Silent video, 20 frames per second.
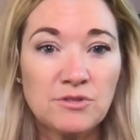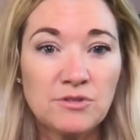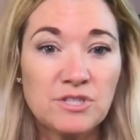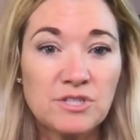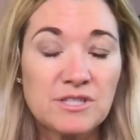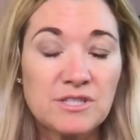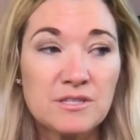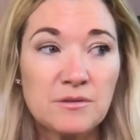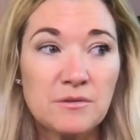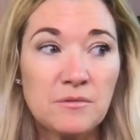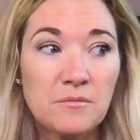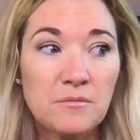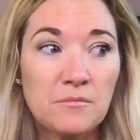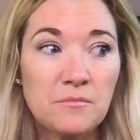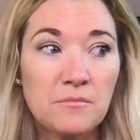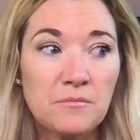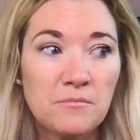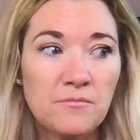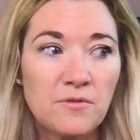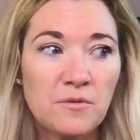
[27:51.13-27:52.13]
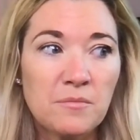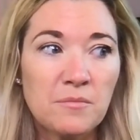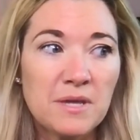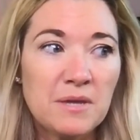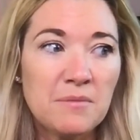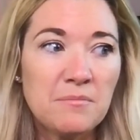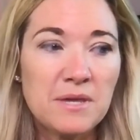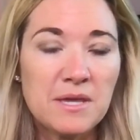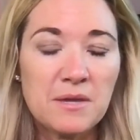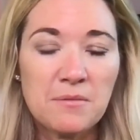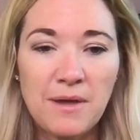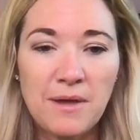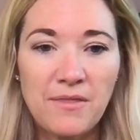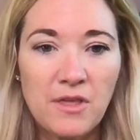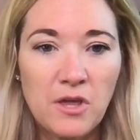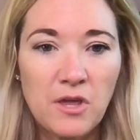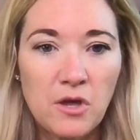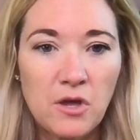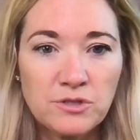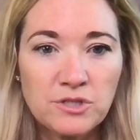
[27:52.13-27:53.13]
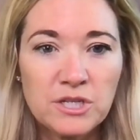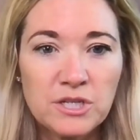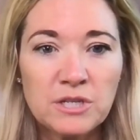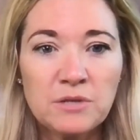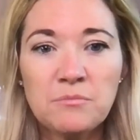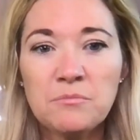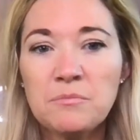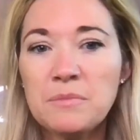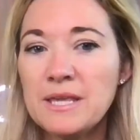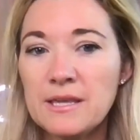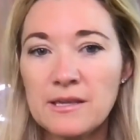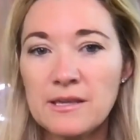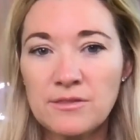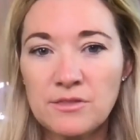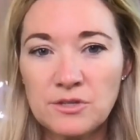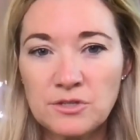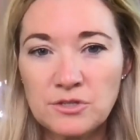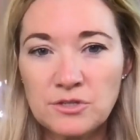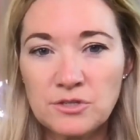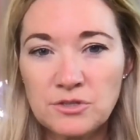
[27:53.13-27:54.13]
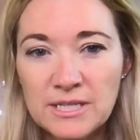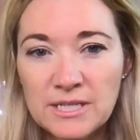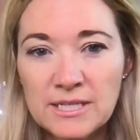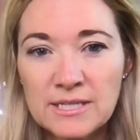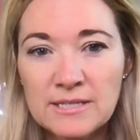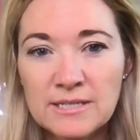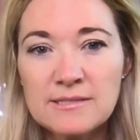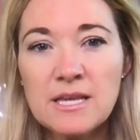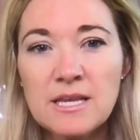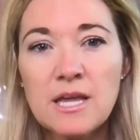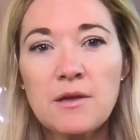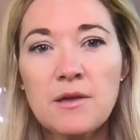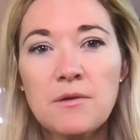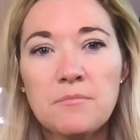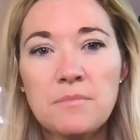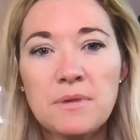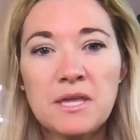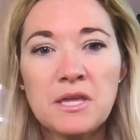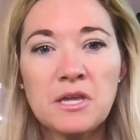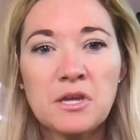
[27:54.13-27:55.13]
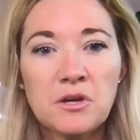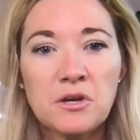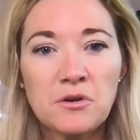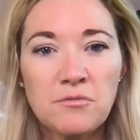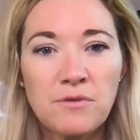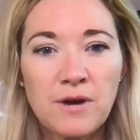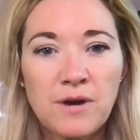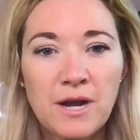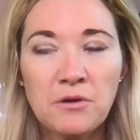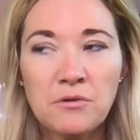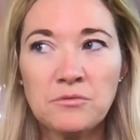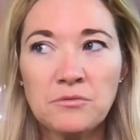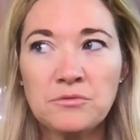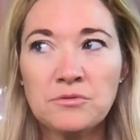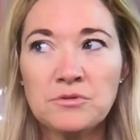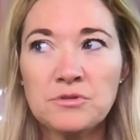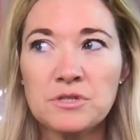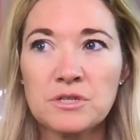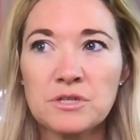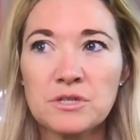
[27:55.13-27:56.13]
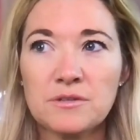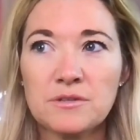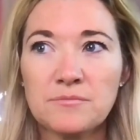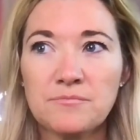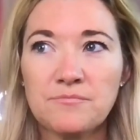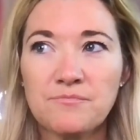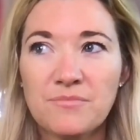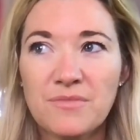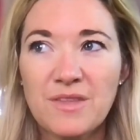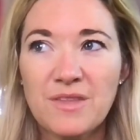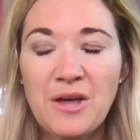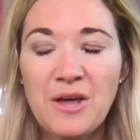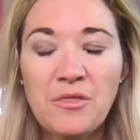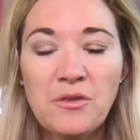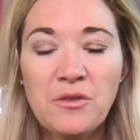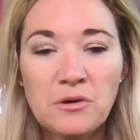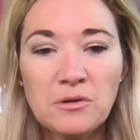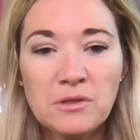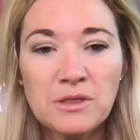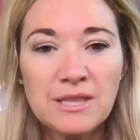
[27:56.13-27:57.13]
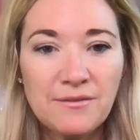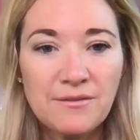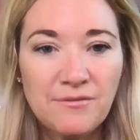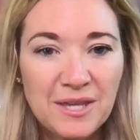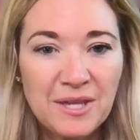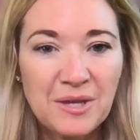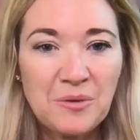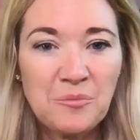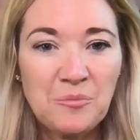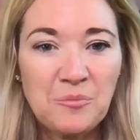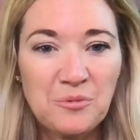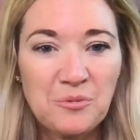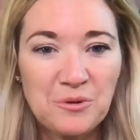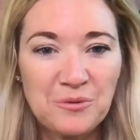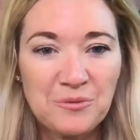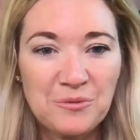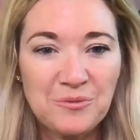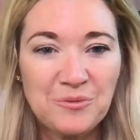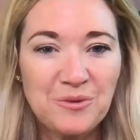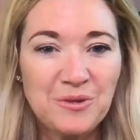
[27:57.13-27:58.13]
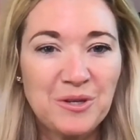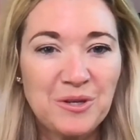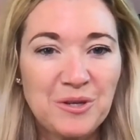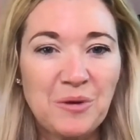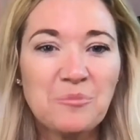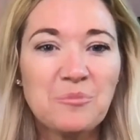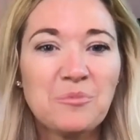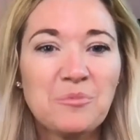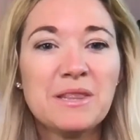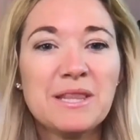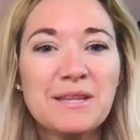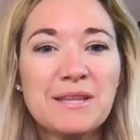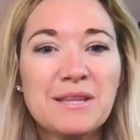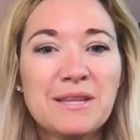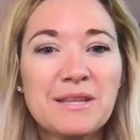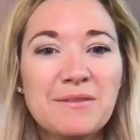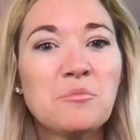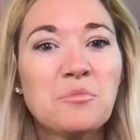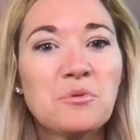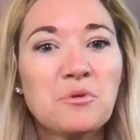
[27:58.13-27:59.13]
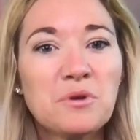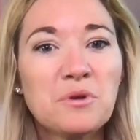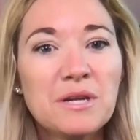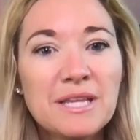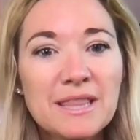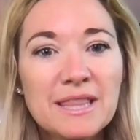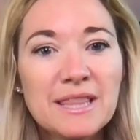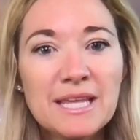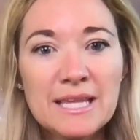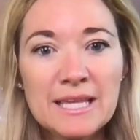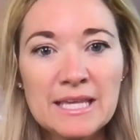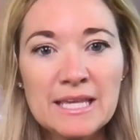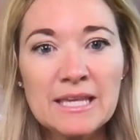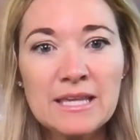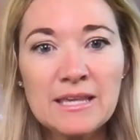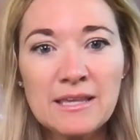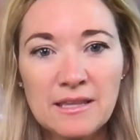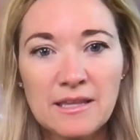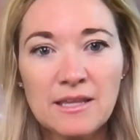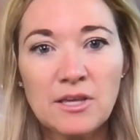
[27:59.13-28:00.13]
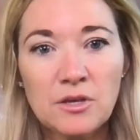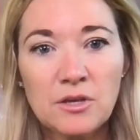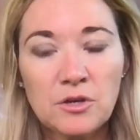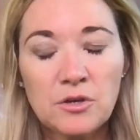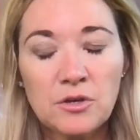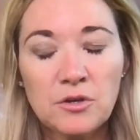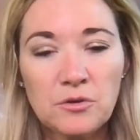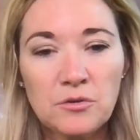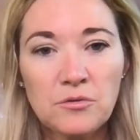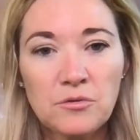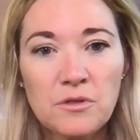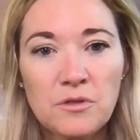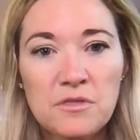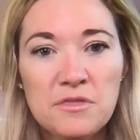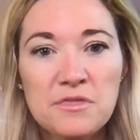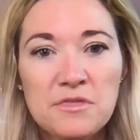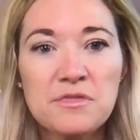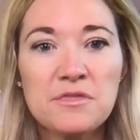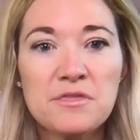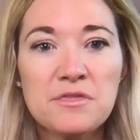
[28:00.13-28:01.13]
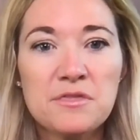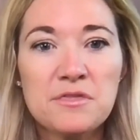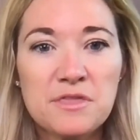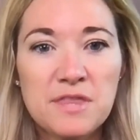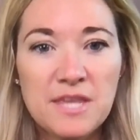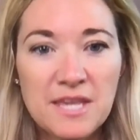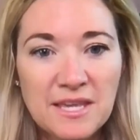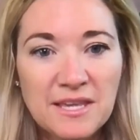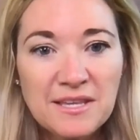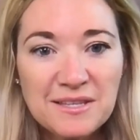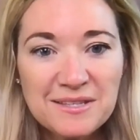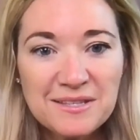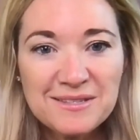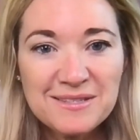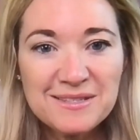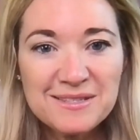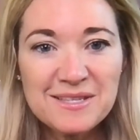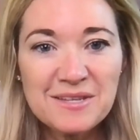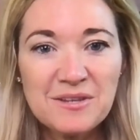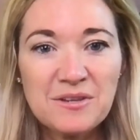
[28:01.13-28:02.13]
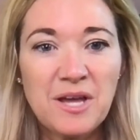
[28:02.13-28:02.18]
just for me, being by the ocean, being in the trees, being around other living, breathing things,